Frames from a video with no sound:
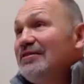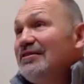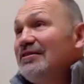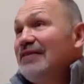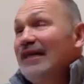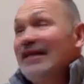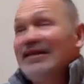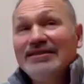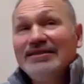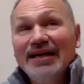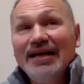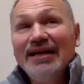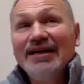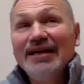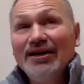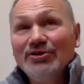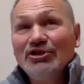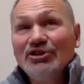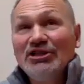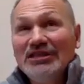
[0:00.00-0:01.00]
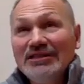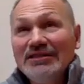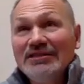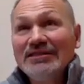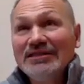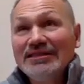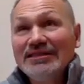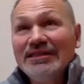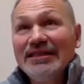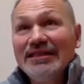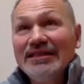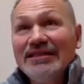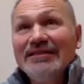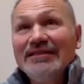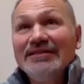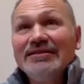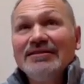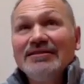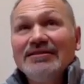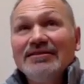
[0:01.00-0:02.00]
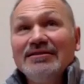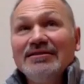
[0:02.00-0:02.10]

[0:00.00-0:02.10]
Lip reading: That's not how Jesus did it.